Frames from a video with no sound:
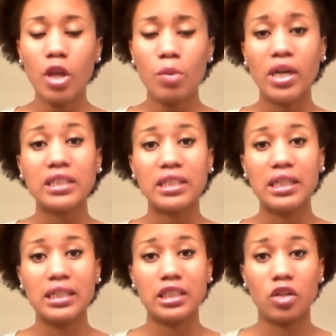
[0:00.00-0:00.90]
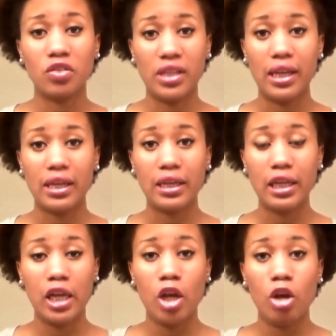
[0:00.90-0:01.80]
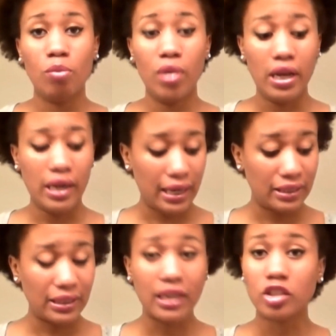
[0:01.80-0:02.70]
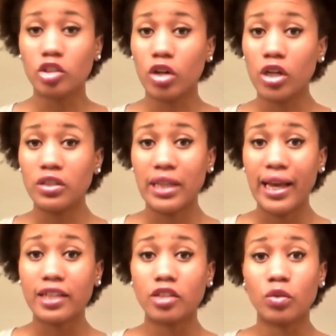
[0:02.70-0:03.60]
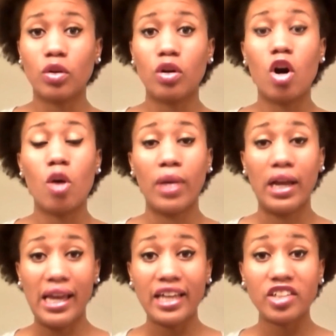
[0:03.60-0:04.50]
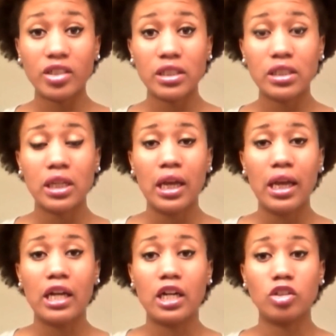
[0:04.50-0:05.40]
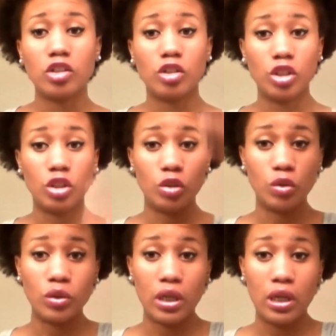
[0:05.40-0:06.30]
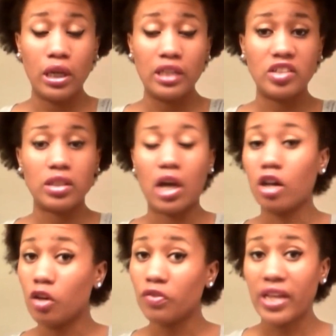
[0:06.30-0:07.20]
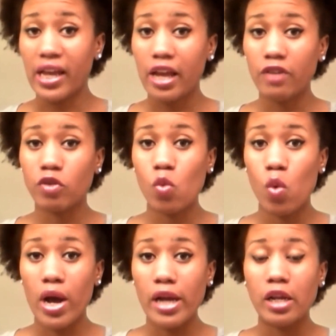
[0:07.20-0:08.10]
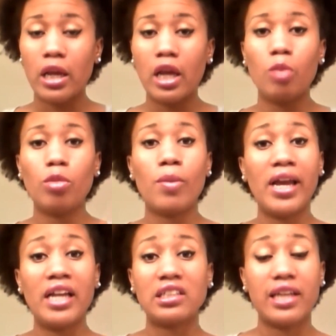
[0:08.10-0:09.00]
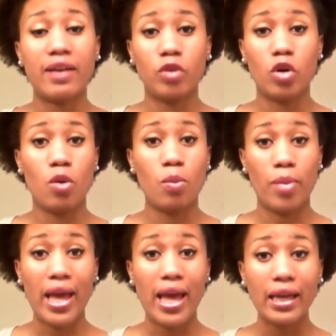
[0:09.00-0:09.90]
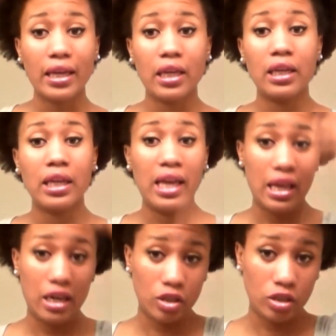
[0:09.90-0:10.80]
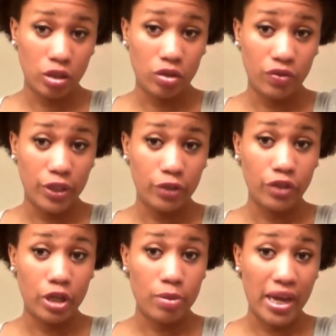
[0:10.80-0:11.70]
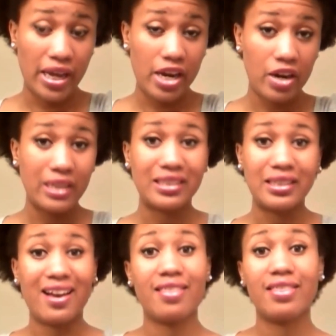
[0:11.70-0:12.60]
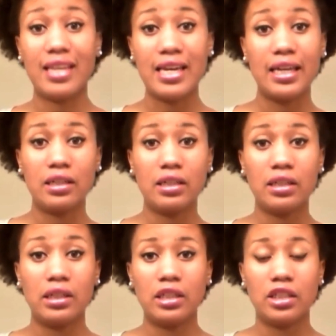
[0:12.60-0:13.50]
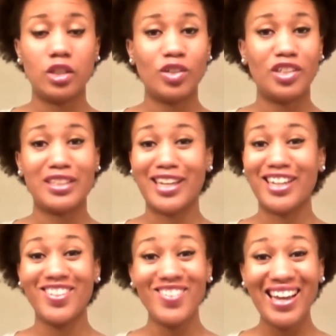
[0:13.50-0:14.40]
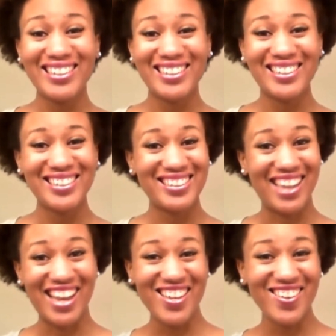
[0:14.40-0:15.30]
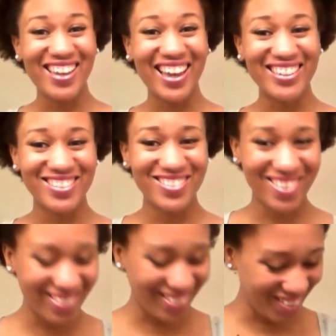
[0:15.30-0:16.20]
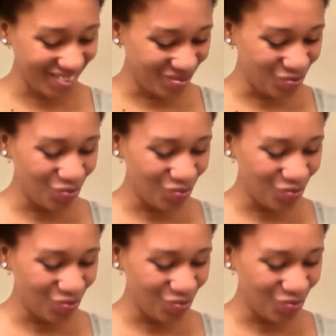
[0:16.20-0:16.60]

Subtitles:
because it is so thick. But I decided to start using castor oil on my edges, and also to just all over the hair for one, but my edges have grown back, and also the very front of my hair is not thin. So it's just like the rest. Thank you, castor oil.